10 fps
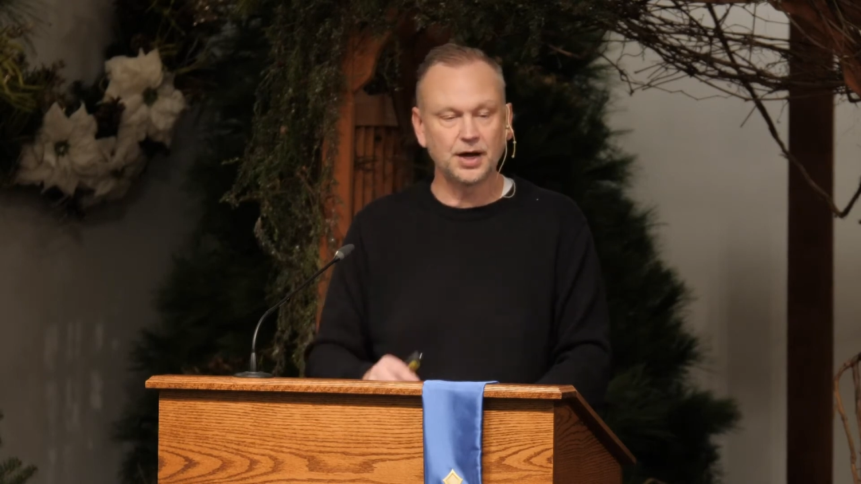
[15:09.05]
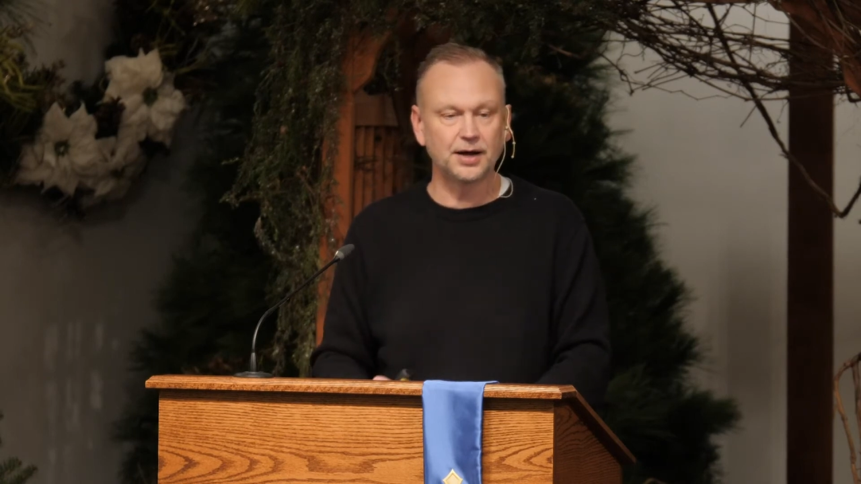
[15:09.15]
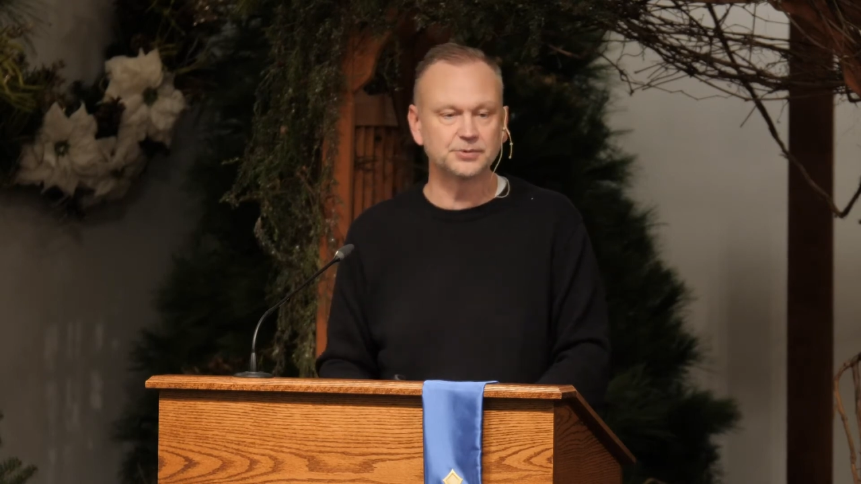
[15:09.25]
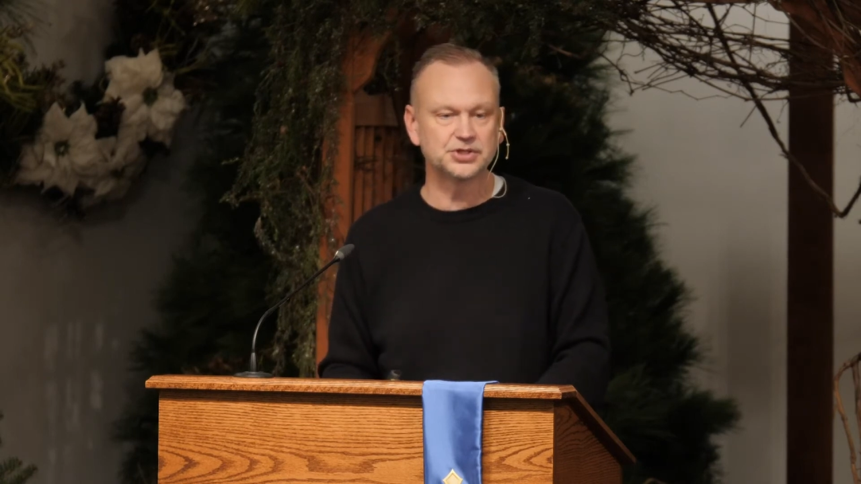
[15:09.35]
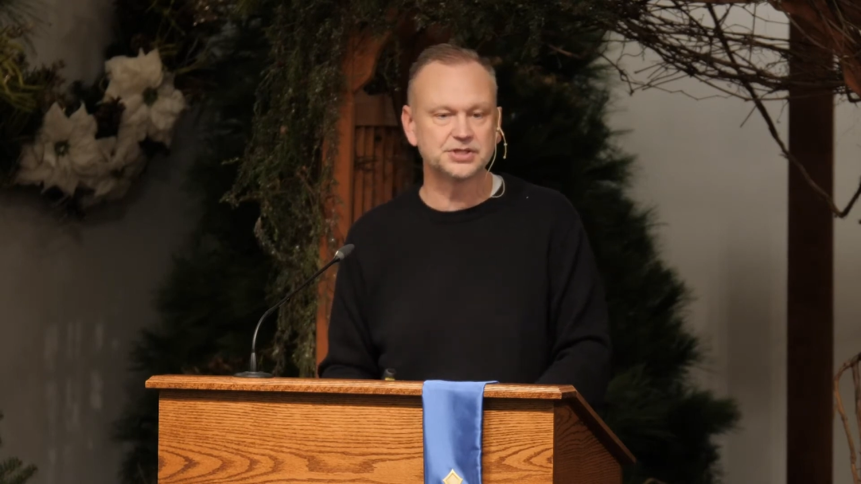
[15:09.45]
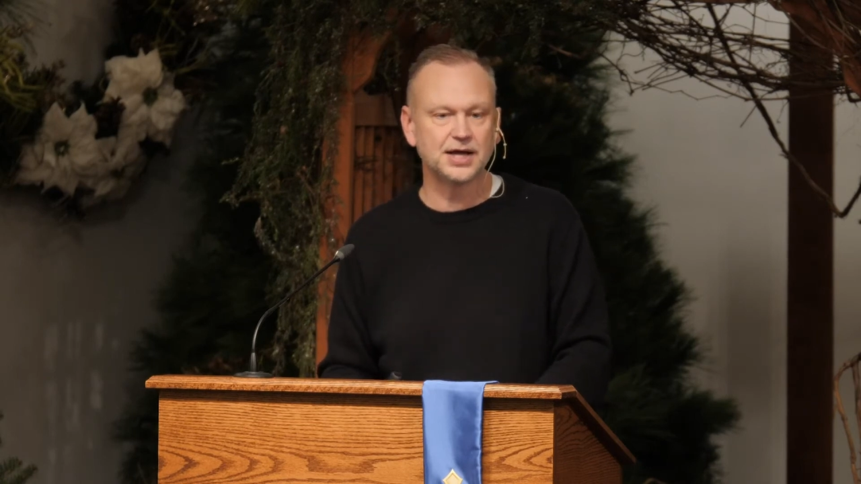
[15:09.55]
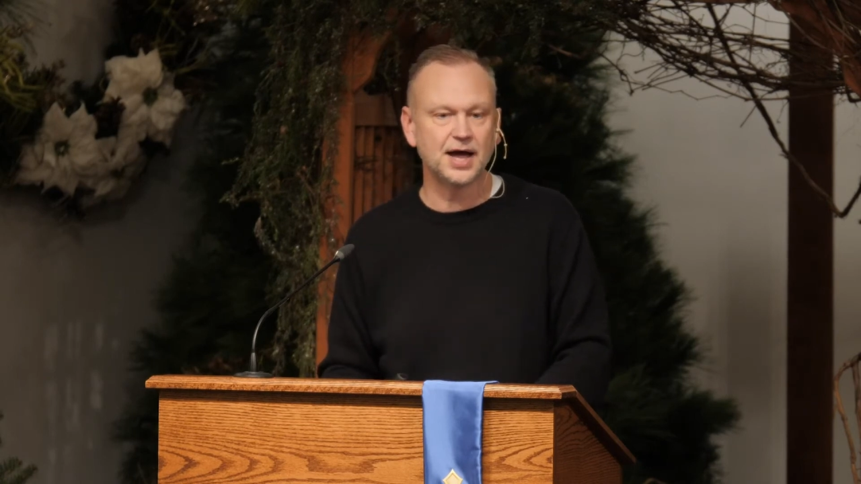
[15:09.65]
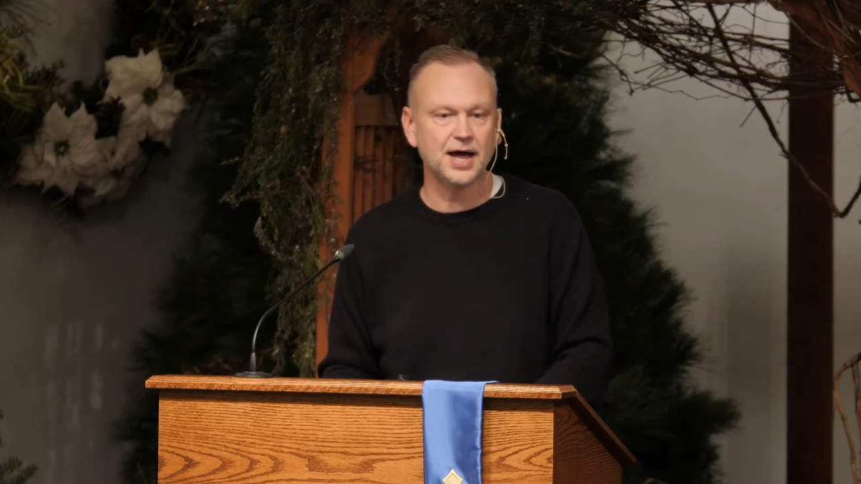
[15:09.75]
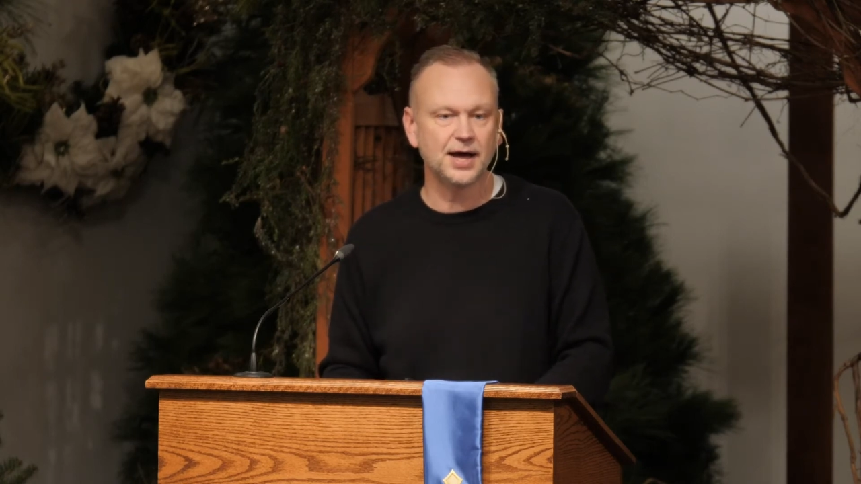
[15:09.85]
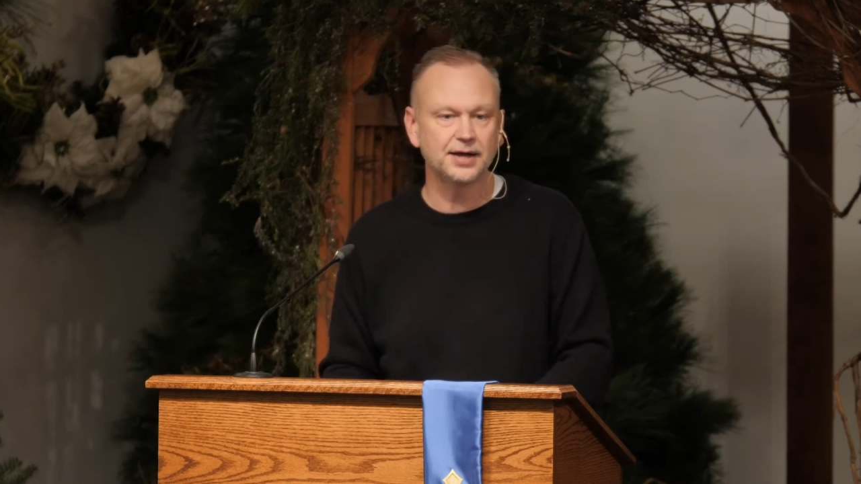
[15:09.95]
I'm just a
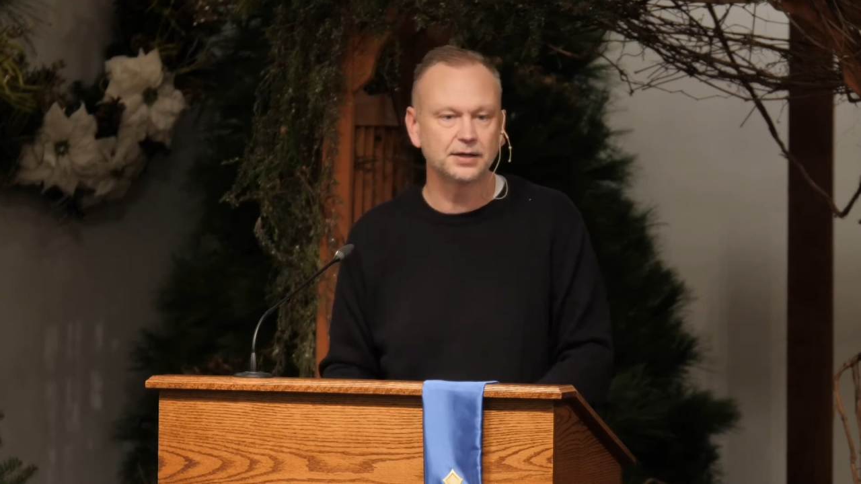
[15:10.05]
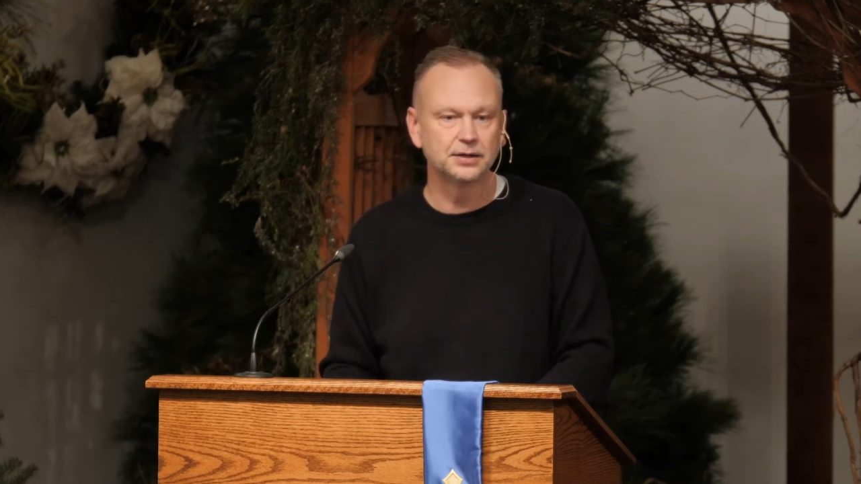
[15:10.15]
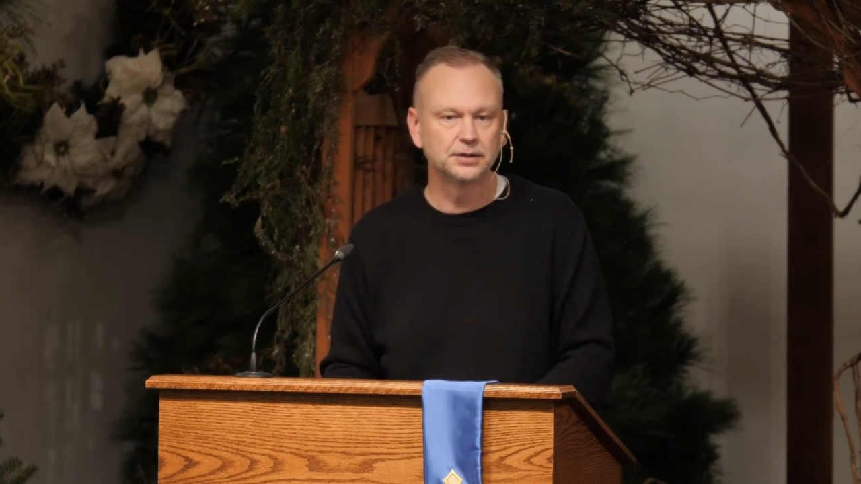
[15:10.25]
guy,